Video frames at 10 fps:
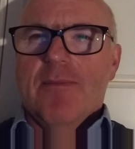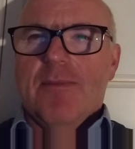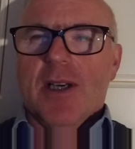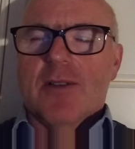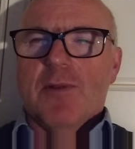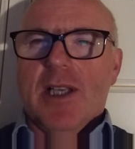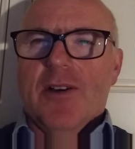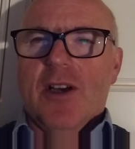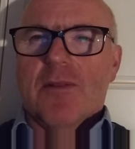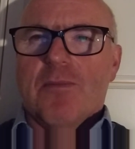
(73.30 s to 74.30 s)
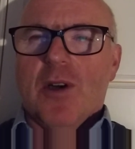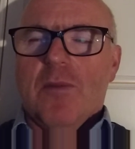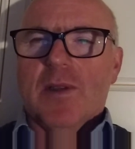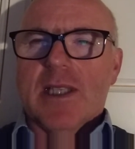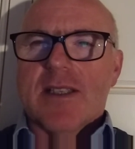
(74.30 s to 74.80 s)
But we are not
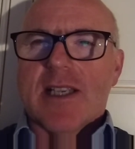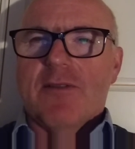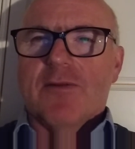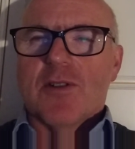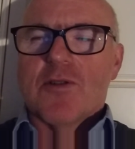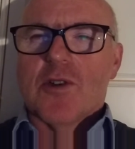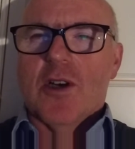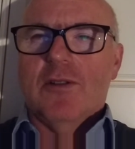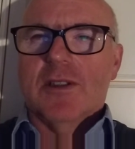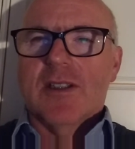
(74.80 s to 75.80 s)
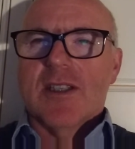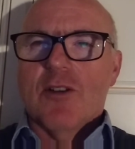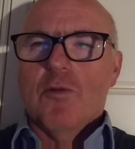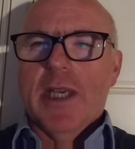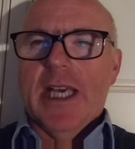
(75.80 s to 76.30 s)
properly self controlled
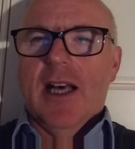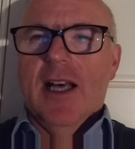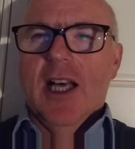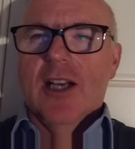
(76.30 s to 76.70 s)
until we are